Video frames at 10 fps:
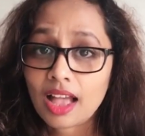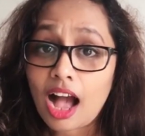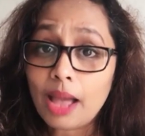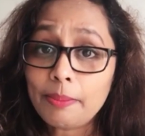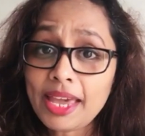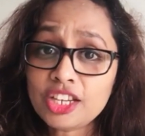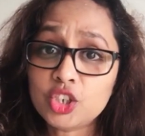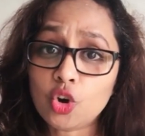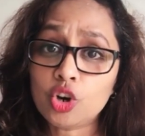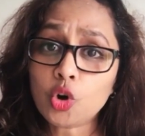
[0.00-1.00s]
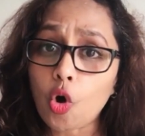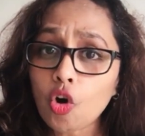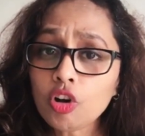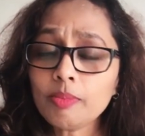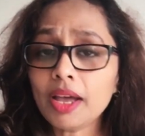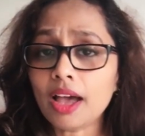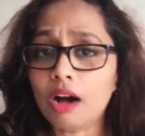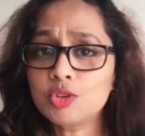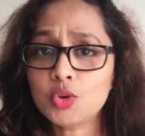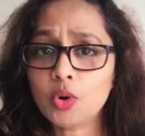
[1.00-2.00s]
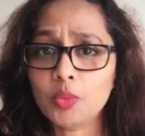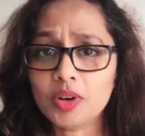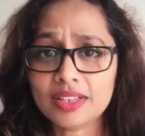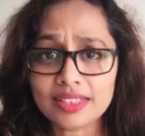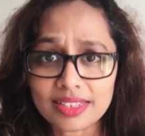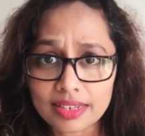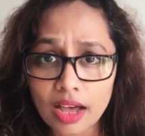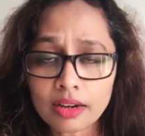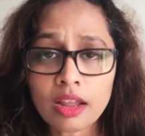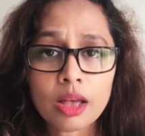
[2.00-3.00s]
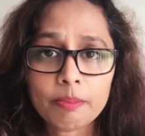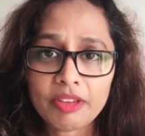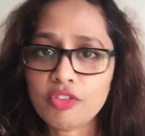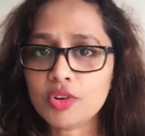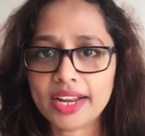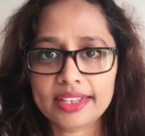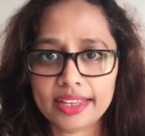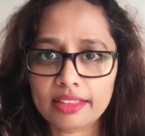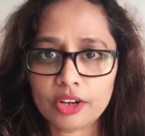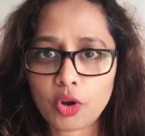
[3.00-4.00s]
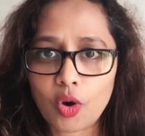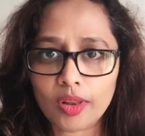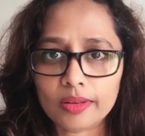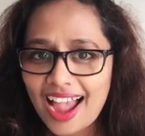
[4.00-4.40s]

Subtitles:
I make sure all my household work is done before I take that call.